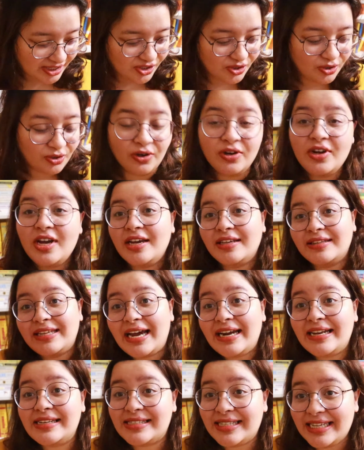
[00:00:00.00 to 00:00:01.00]
So
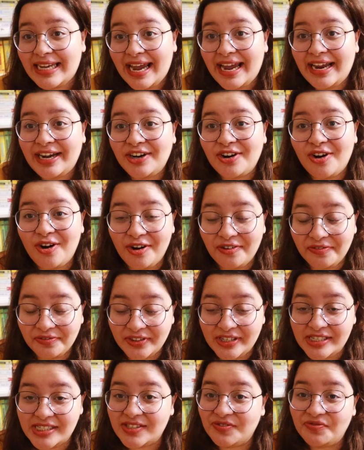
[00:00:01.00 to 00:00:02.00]
that is the end of
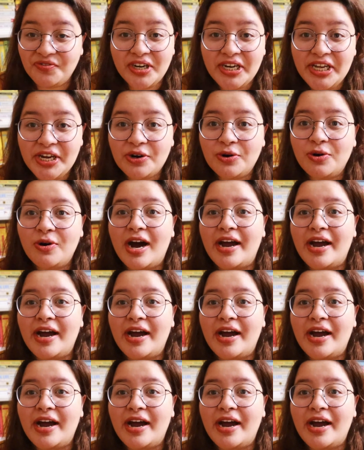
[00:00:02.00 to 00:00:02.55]
this video.